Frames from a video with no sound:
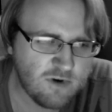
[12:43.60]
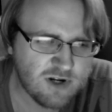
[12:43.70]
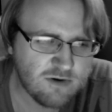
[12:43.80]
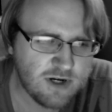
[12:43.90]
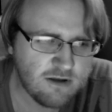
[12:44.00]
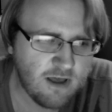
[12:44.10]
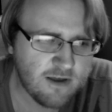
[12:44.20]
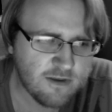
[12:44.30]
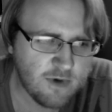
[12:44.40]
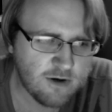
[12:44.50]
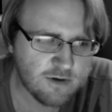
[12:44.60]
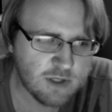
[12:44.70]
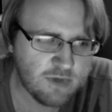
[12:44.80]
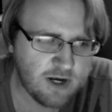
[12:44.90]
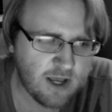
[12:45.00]
Which one do you like the
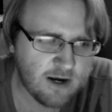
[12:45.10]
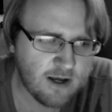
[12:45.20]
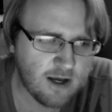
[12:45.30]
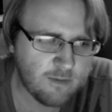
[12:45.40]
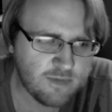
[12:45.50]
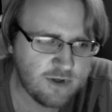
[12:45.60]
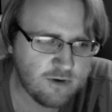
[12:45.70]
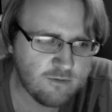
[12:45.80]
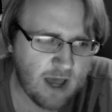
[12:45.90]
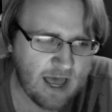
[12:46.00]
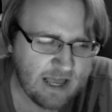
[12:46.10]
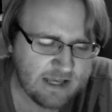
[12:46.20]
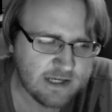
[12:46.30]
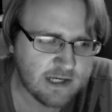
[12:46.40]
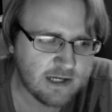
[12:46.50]
most? Banana up you
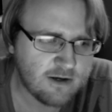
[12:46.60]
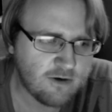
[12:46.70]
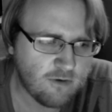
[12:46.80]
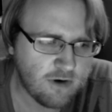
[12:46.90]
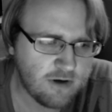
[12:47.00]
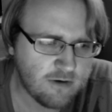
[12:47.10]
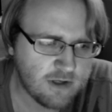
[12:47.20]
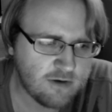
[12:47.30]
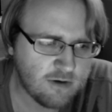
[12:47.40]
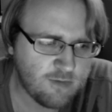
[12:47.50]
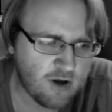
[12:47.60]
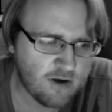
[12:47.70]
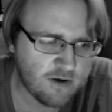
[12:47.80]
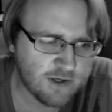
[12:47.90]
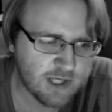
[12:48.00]
ass, oil to the
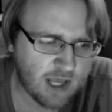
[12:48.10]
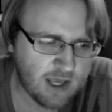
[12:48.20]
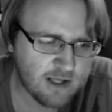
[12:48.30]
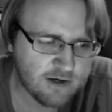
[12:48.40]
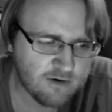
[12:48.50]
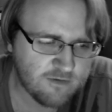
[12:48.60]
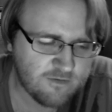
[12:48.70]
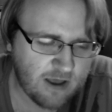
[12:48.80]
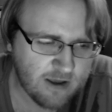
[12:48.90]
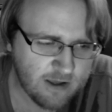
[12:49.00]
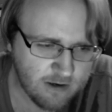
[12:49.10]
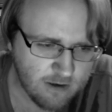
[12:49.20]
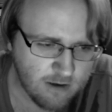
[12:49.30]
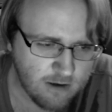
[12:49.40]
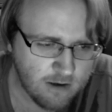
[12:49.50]
balls. Answer, faggot.
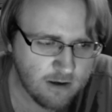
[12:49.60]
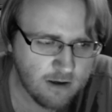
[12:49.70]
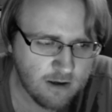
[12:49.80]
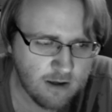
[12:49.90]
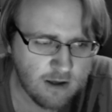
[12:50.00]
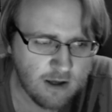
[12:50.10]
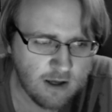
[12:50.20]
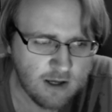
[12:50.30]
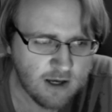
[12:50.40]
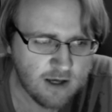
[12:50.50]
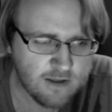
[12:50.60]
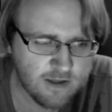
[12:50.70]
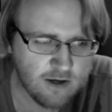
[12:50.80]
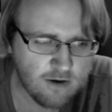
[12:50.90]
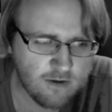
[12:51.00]
I
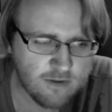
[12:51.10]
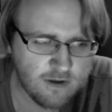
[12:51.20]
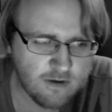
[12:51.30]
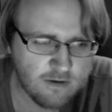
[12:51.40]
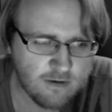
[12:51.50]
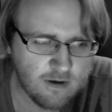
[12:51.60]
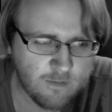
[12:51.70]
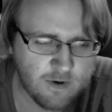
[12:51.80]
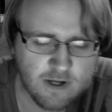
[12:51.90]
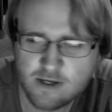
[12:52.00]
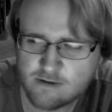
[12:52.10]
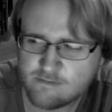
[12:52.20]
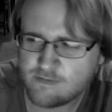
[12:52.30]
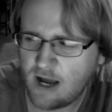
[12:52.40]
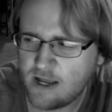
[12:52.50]
think I'm gonna
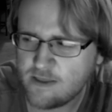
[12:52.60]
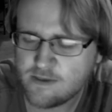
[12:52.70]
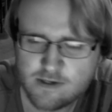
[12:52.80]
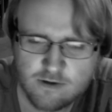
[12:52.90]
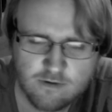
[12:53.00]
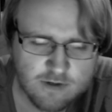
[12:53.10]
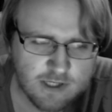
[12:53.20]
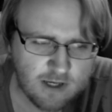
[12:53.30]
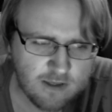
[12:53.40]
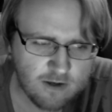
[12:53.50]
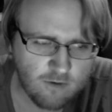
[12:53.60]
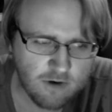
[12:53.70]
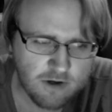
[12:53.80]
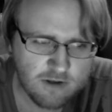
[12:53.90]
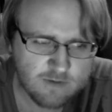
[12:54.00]
combine the two and say that
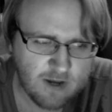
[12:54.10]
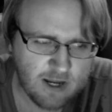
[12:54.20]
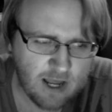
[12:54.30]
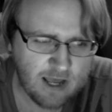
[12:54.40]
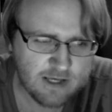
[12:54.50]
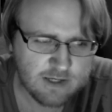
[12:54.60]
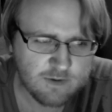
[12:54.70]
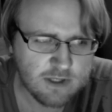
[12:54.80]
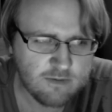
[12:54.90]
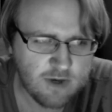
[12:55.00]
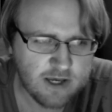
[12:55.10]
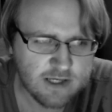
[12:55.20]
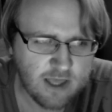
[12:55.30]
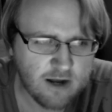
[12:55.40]
oil to my ass was the best.